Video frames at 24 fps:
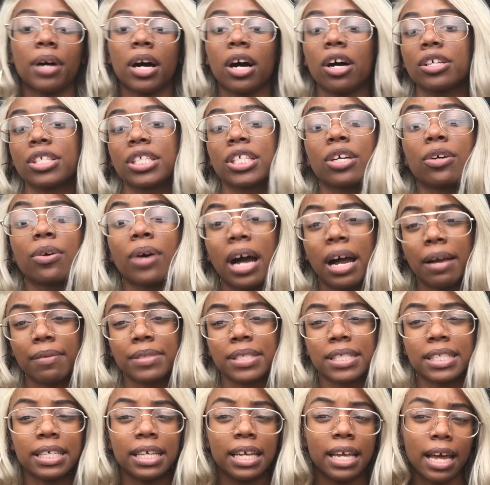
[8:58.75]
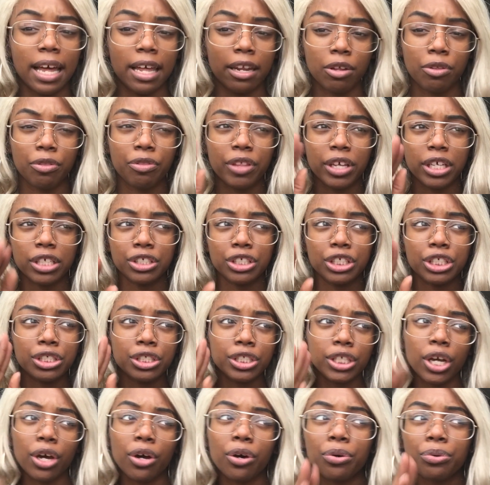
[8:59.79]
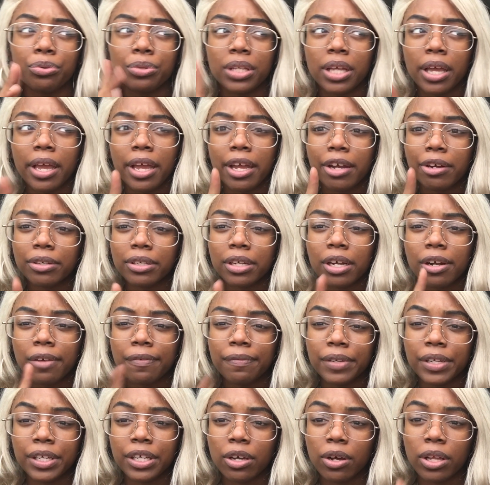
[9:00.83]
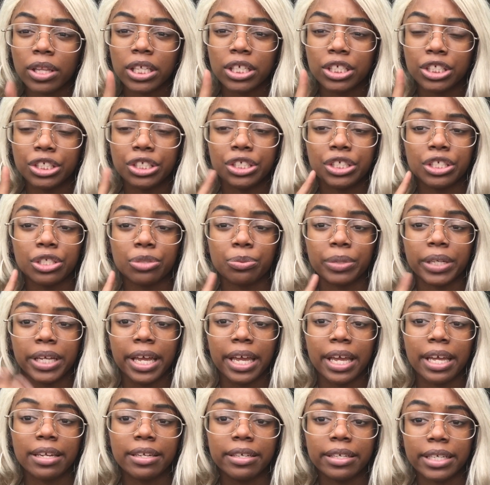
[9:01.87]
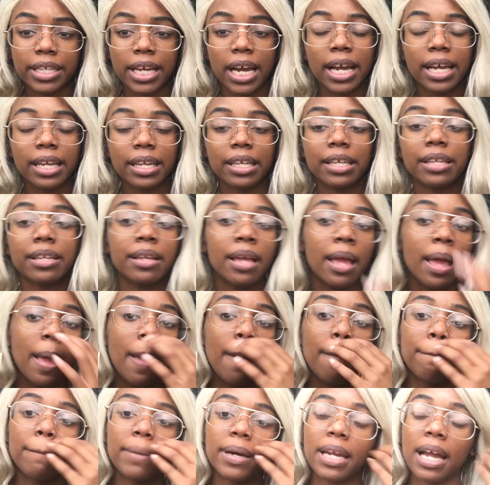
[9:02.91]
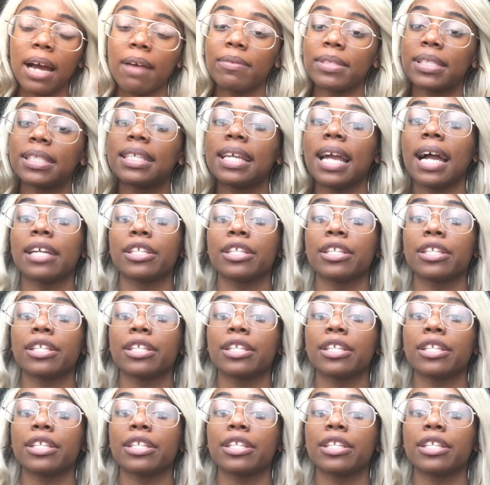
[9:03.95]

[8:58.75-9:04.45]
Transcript: Also, obviously, I don't think she toned the hair in her video. I think she just went ahead and dyed it, but obviously